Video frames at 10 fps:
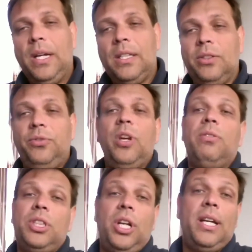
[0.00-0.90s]
So if you have
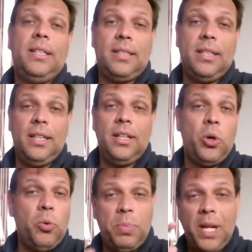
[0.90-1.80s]
a chance,
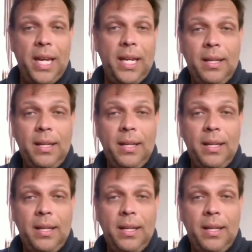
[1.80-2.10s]
go play.